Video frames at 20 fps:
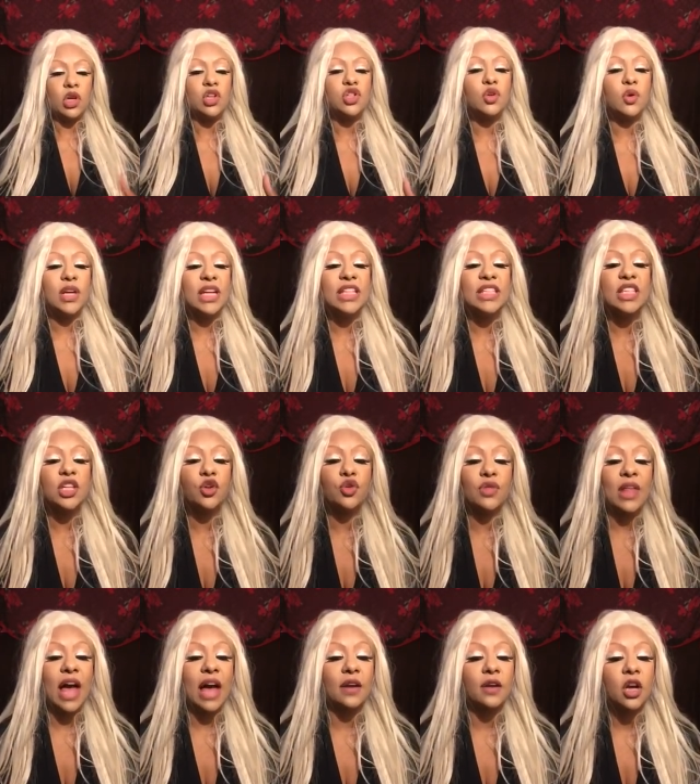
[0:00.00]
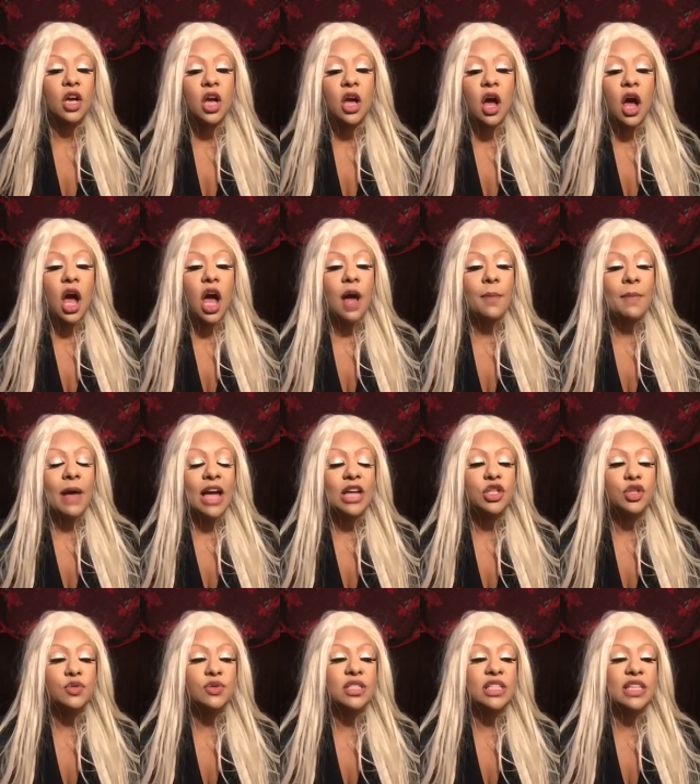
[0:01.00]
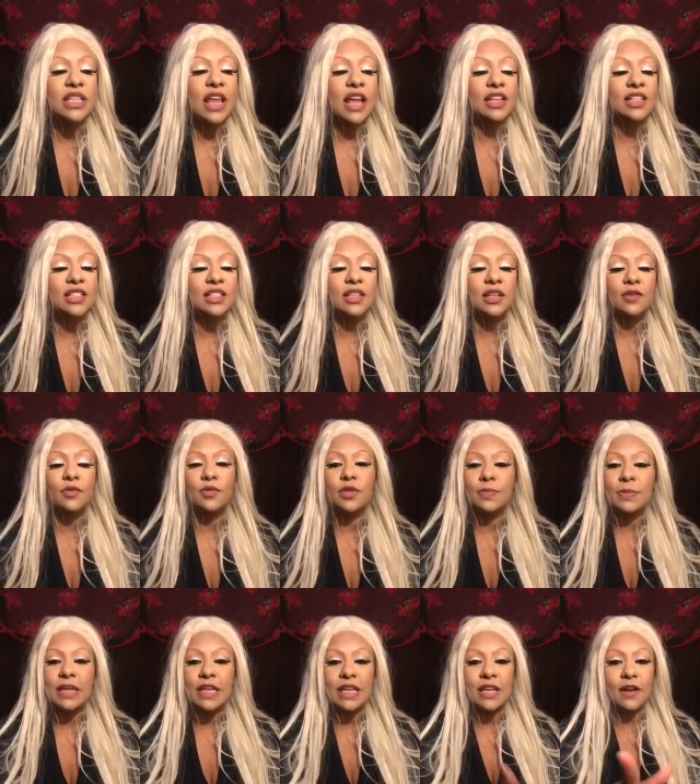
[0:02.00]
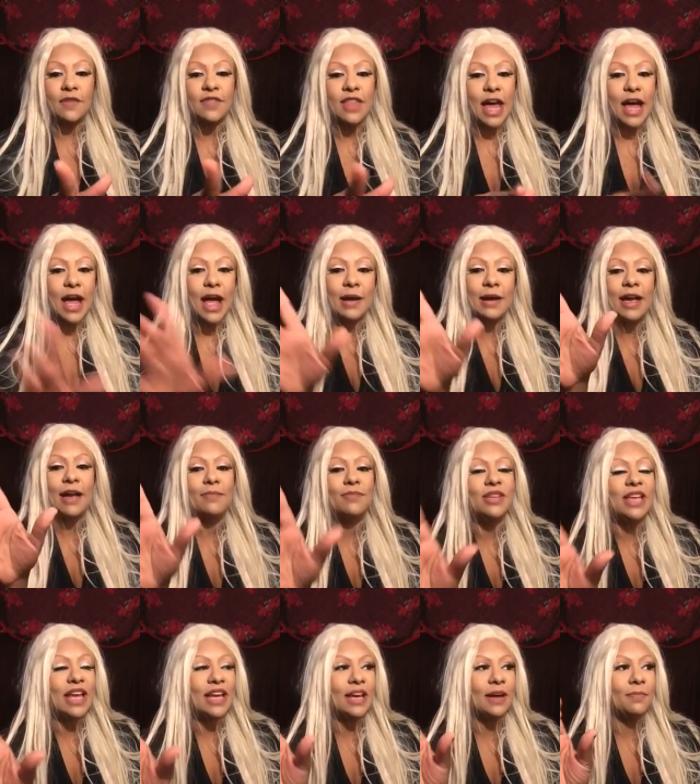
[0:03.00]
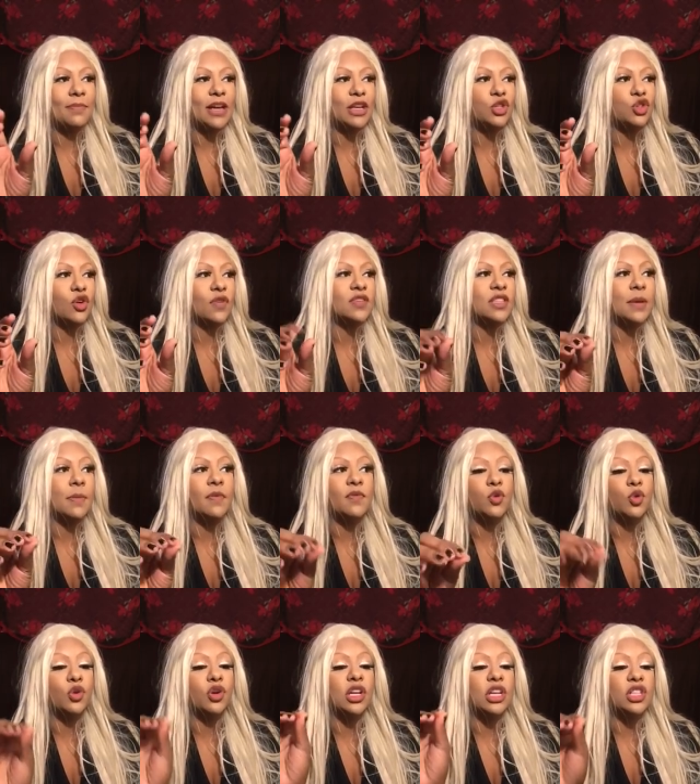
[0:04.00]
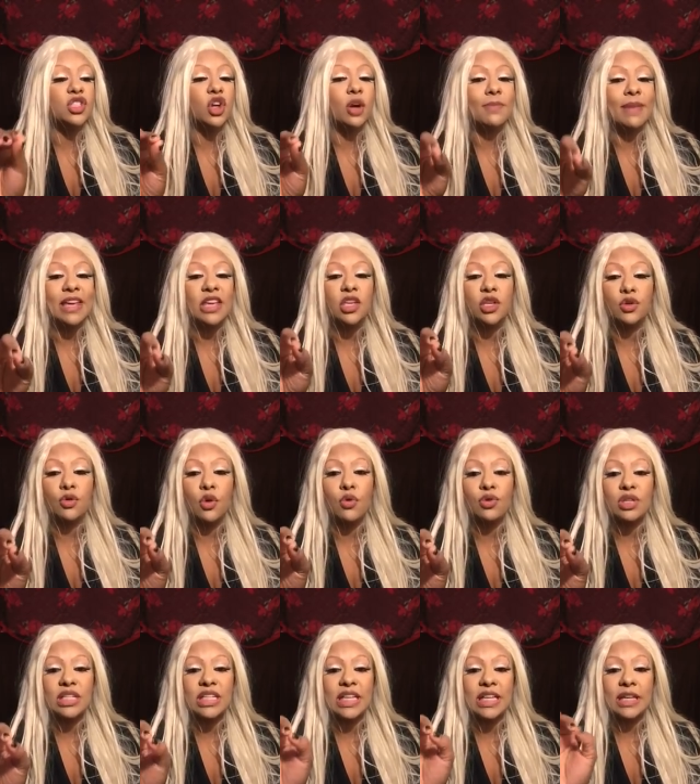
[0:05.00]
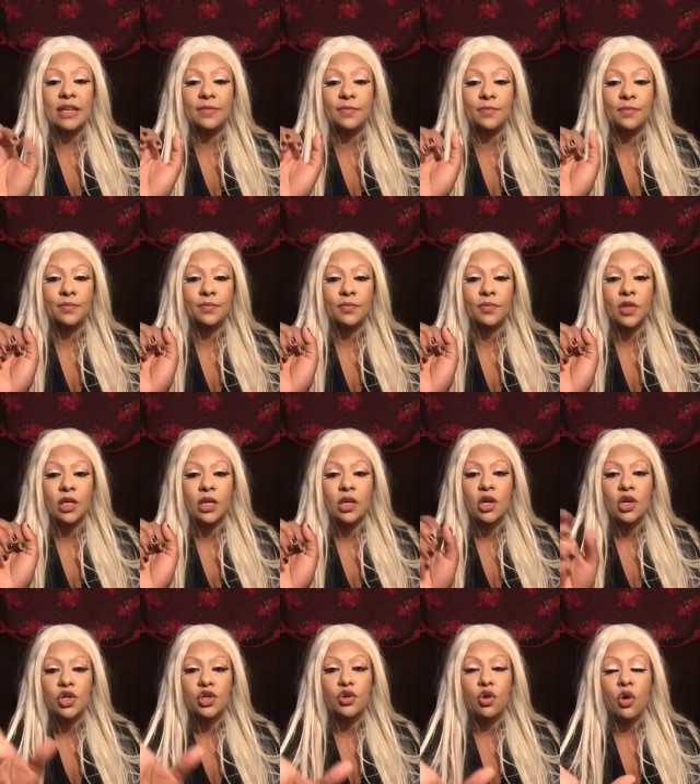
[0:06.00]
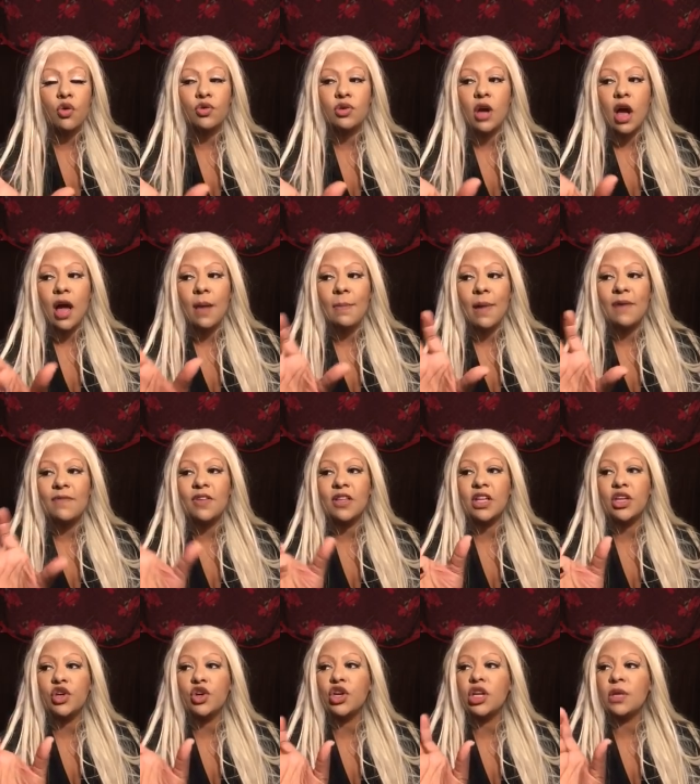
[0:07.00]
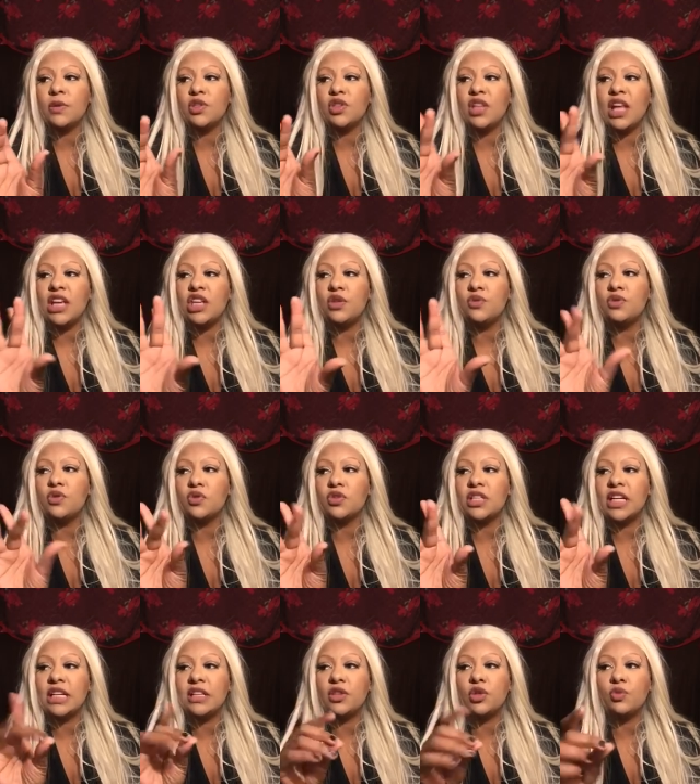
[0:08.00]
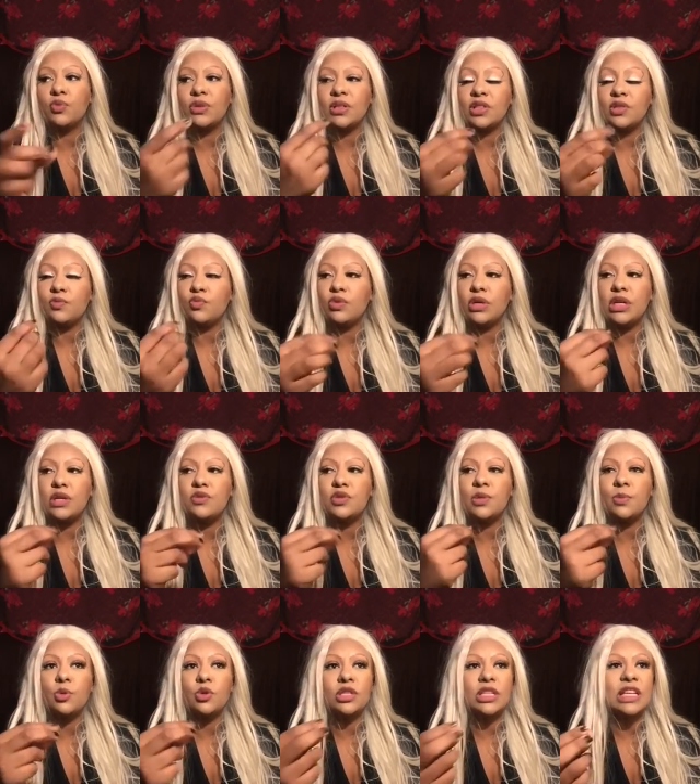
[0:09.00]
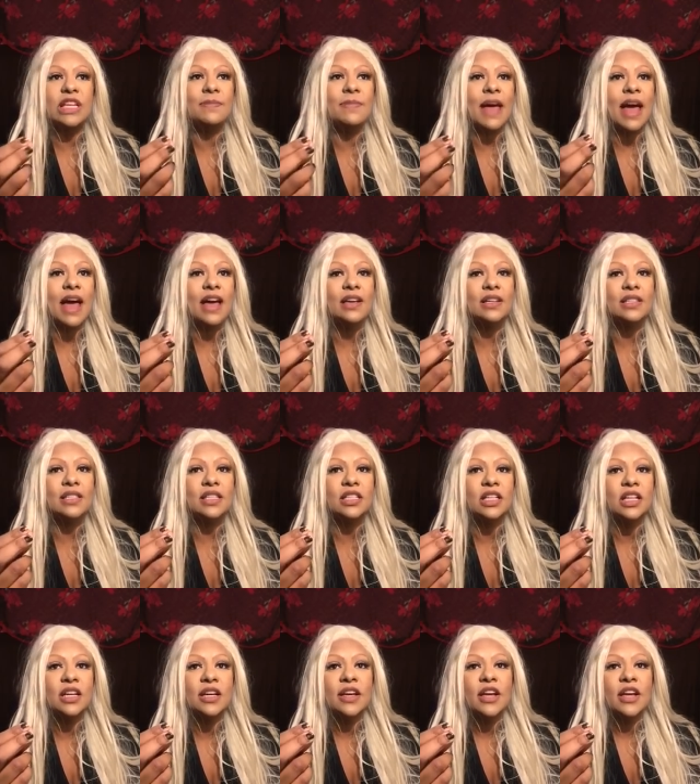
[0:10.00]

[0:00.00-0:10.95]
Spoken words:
So consider that. I do see that, speaking of that, I am getting a picture of some of you are going to start making your own tea. Your own, I feel like you're going to like use those like little reusable tea bags.